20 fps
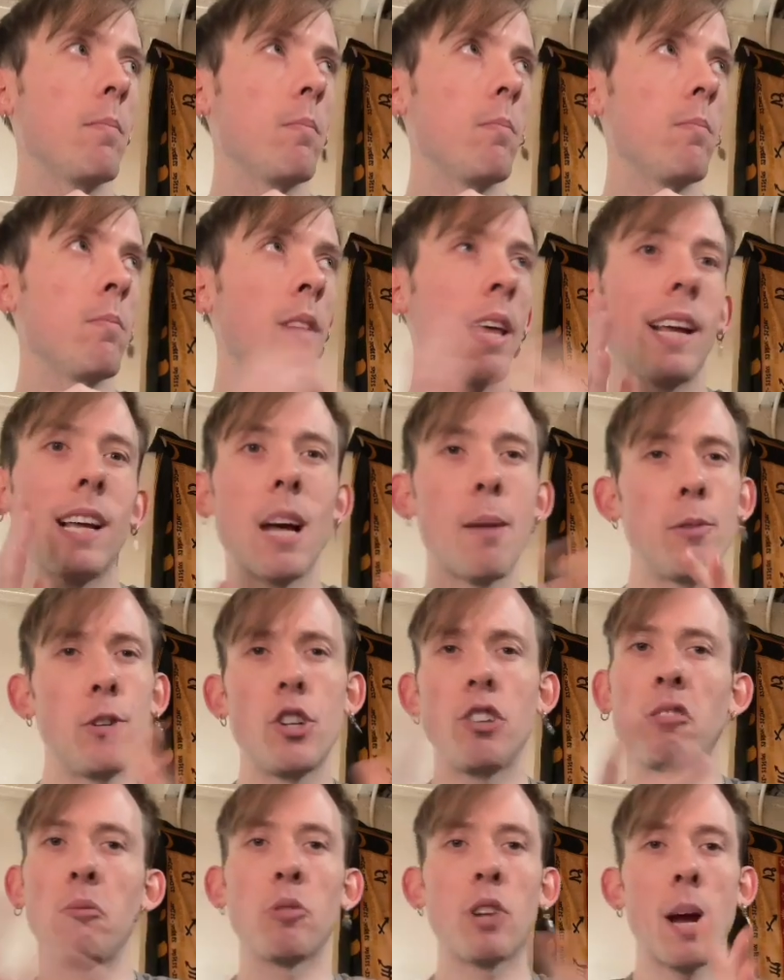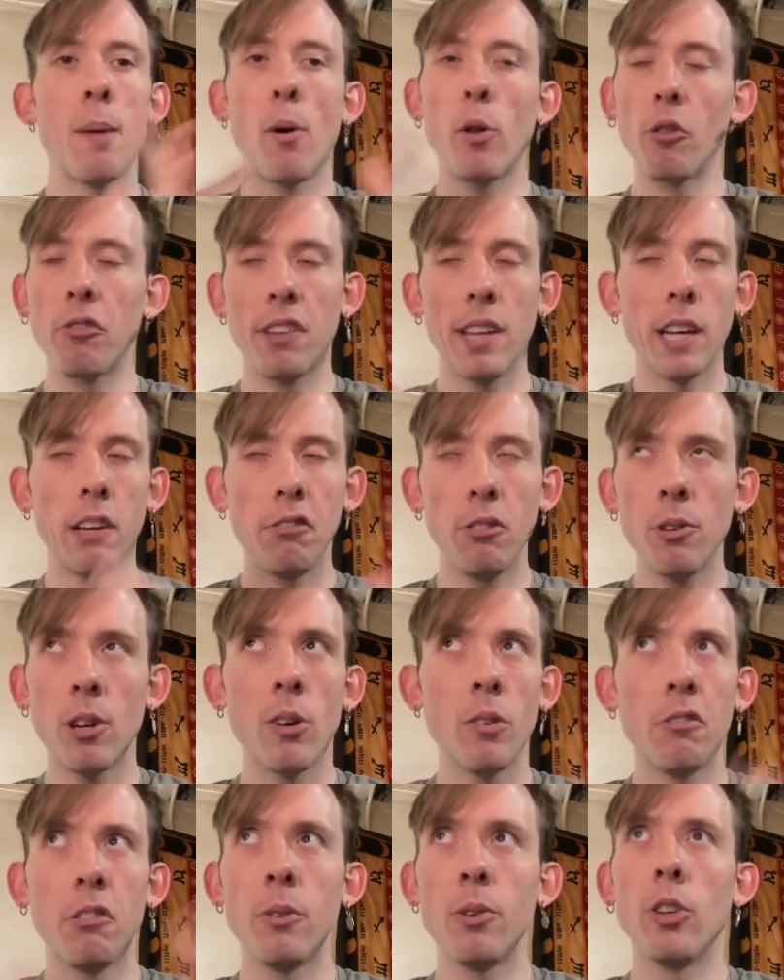Like, comment, share, subscribe, all those things. You know
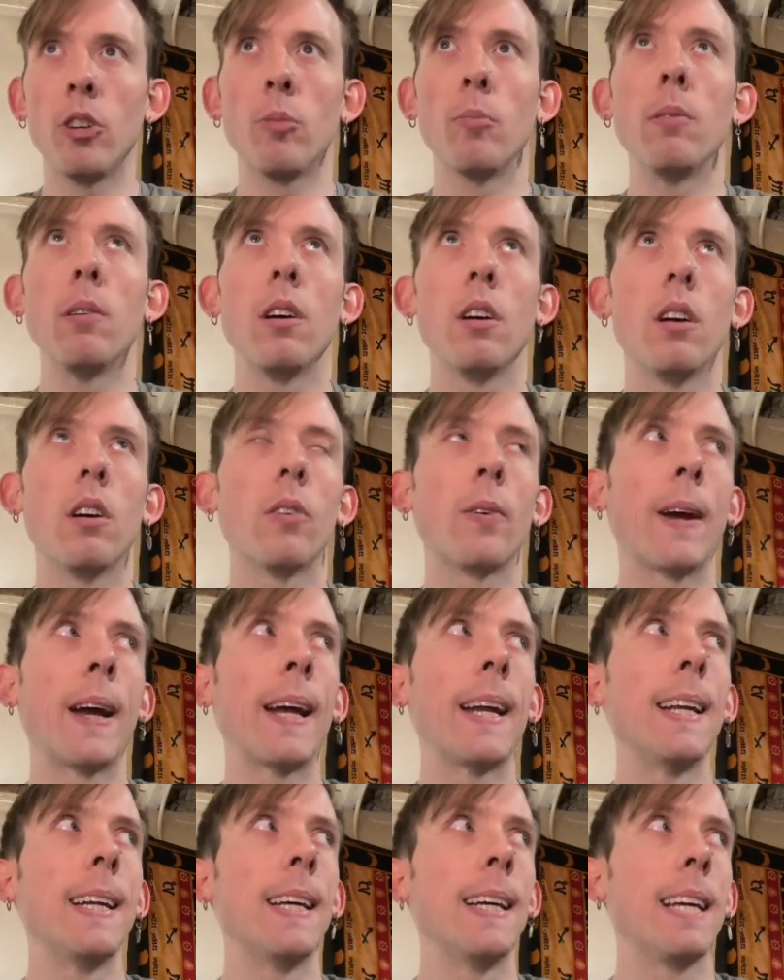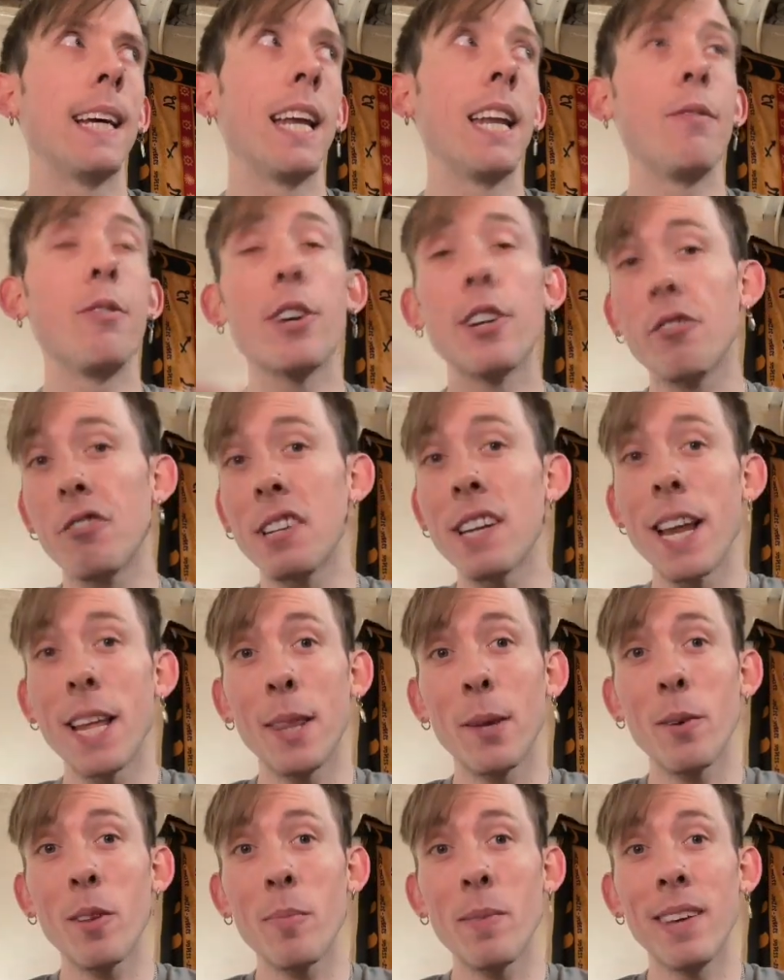it's YouTube, right? And if you're interested in
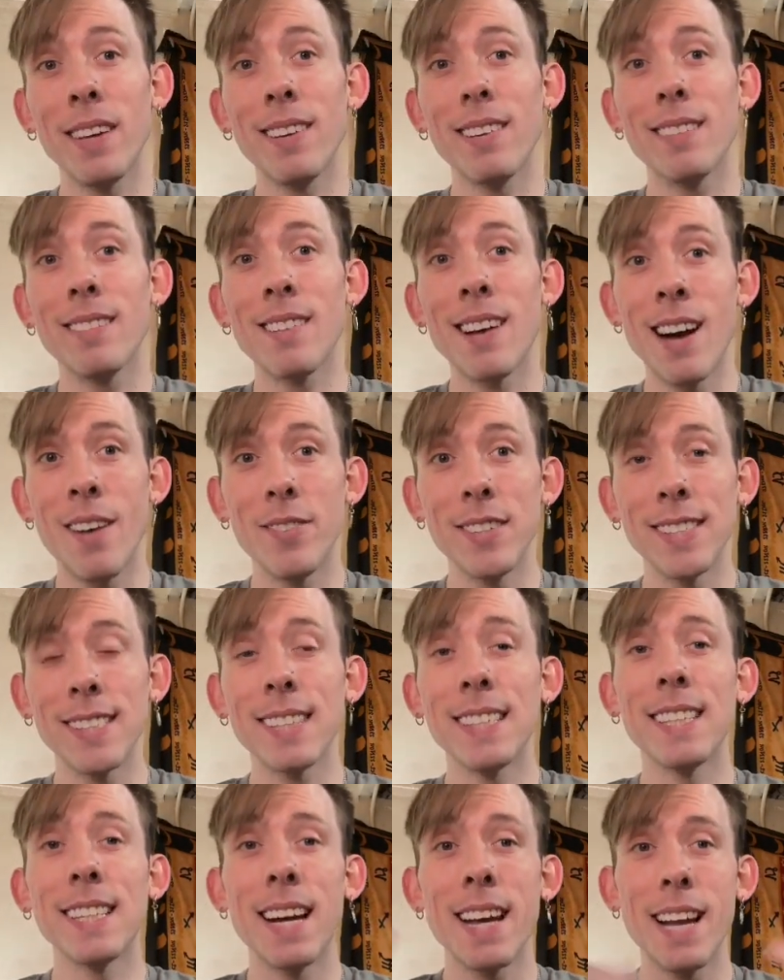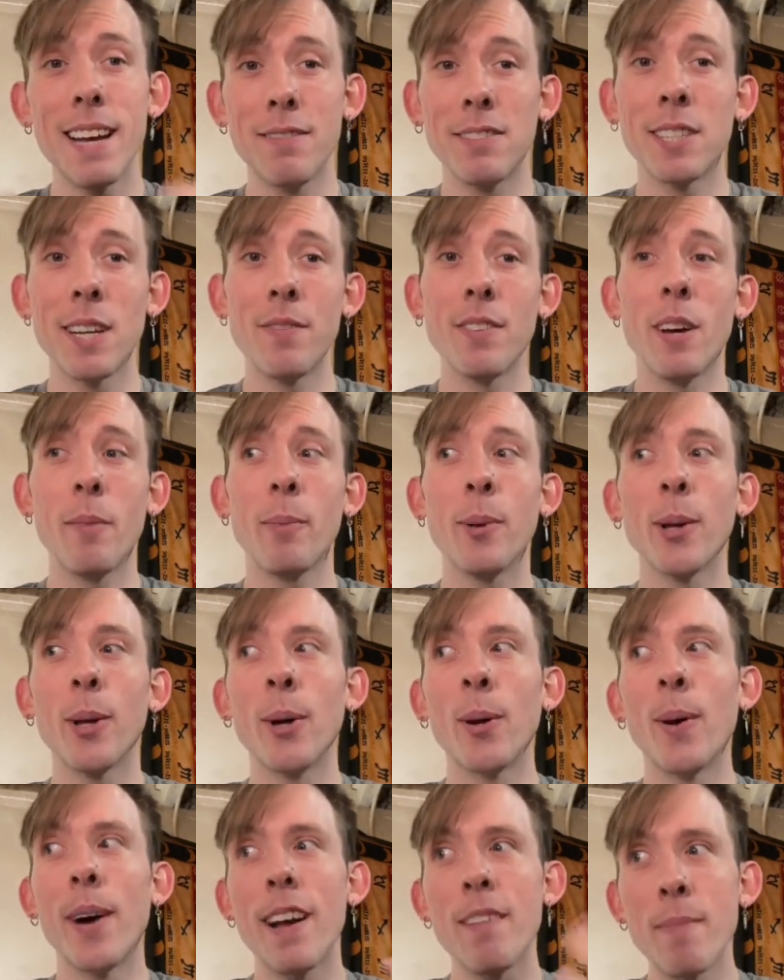anything with me, obviously I have stuff down
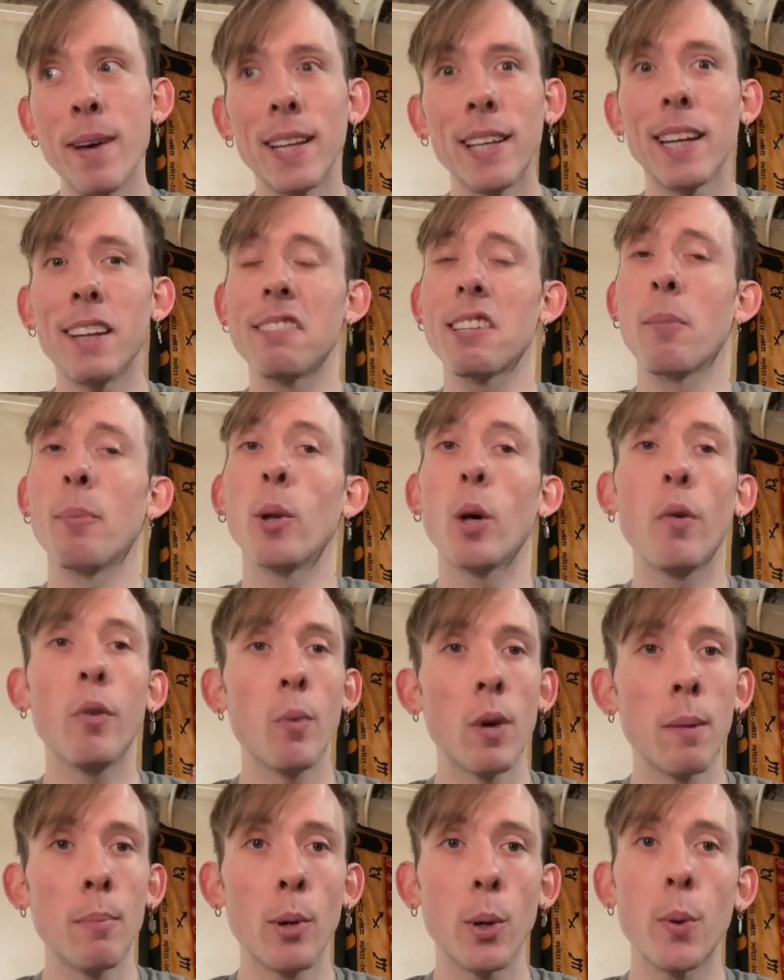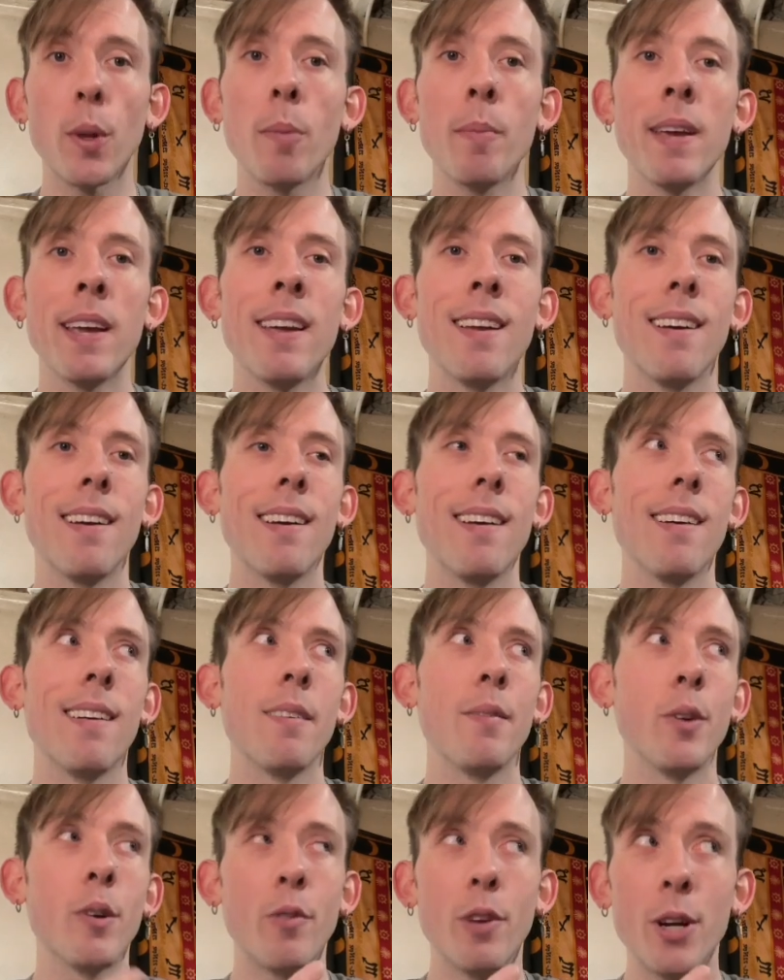below. I have my links down below. If you want to book with me,
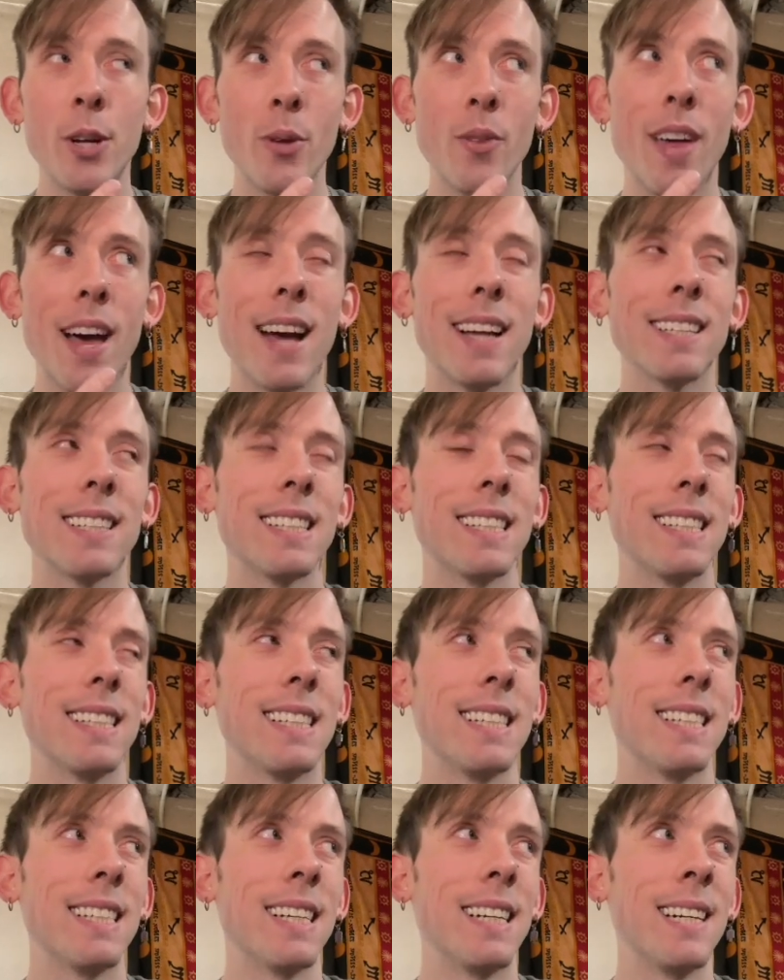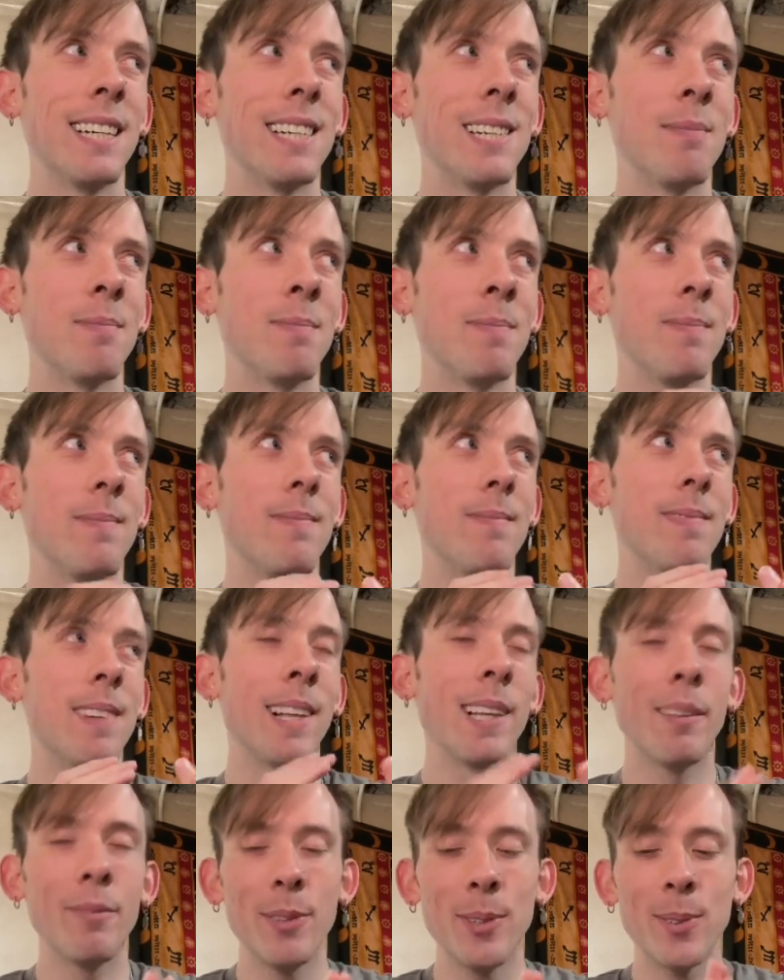feel free to do that. I
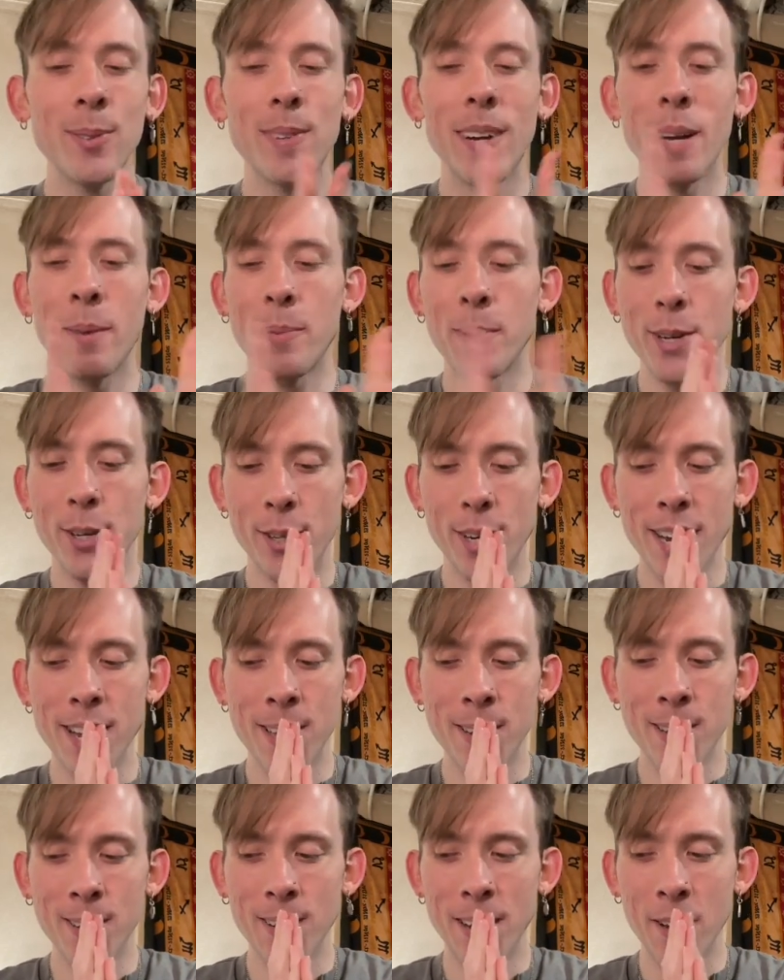love you. I appreciate you.